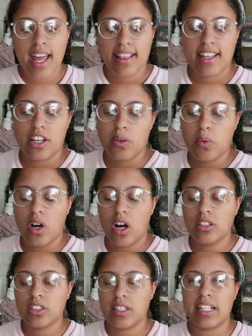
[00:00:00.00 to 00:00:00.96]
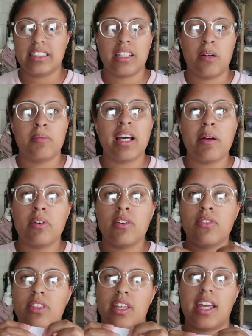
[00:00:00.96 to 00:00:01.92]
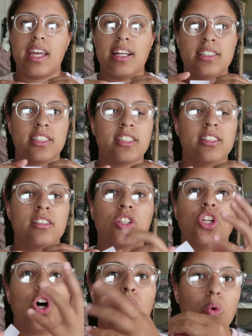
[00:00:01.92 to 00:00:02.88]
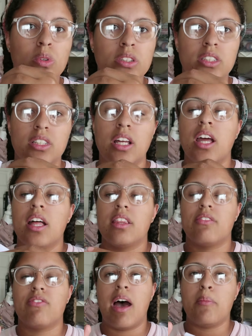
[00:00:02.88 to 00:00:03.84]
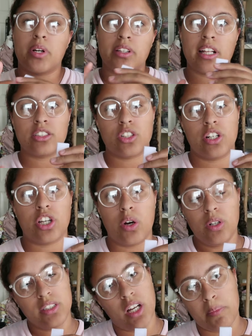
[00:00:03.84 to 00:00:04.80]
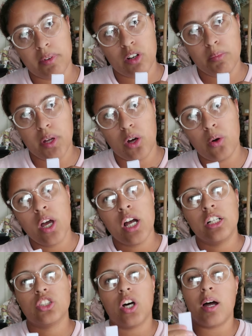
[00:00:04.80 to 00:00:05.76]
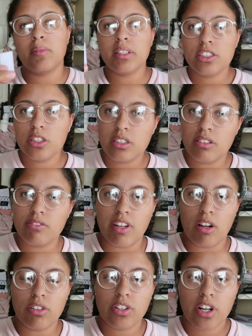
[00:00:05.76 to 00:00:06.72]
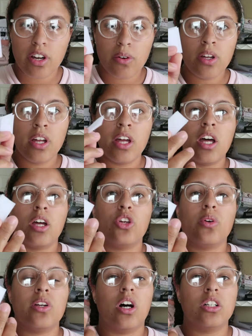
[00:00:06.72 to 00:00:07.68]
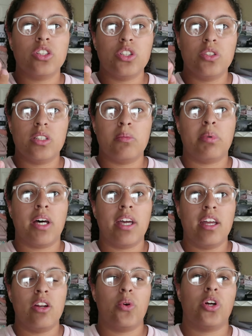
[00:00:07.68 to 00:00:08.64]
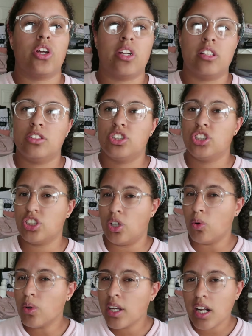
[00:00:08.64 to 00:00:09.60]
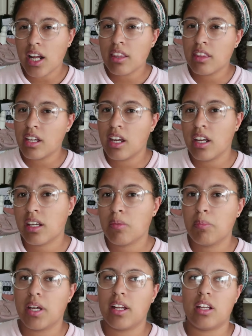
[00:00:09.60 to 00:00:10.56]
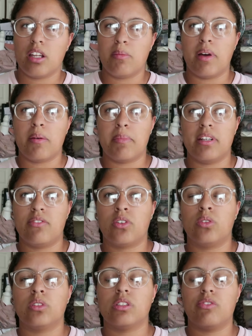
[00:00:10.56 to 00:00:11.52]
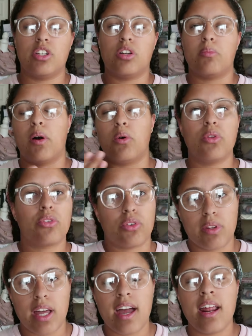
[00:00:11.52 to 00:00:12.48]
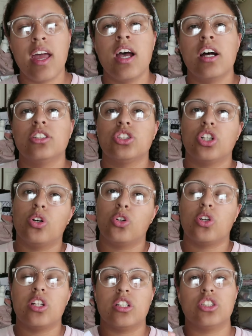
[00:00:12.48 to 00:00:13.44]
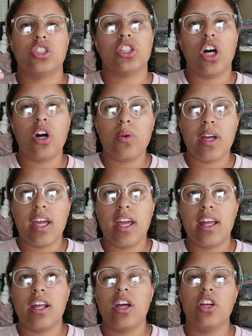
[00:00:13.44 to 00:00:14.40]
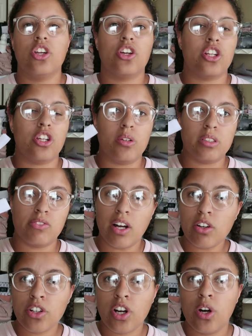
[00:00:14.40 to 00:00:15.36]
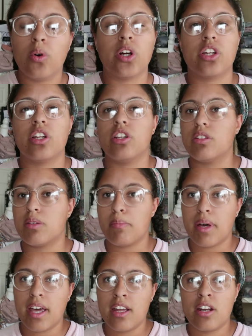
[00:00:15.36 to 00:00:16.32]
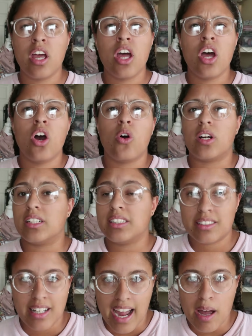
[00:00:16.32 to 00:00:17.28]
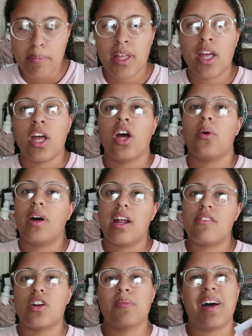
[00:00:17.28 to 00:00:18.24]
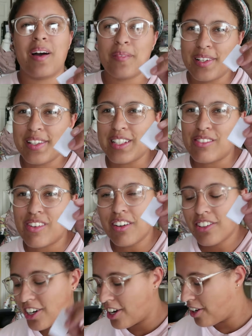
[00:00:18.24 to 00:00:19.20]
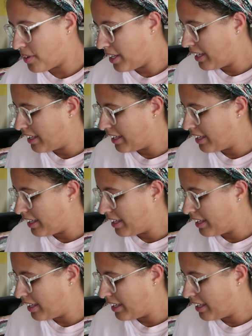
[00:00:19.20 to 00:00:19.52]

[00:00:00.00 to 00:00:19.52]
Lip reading: Then you will also need some type of thing to close the fabric that's going to go on top of your bow. So I'm just using Velcro. You can also use a button, or you can sew it, I think, but it might be difficult to fit your bow through that. So you can sew it, you can use Velcro, or you can use a button or a snap, whatever, but I'm going to use Velcro.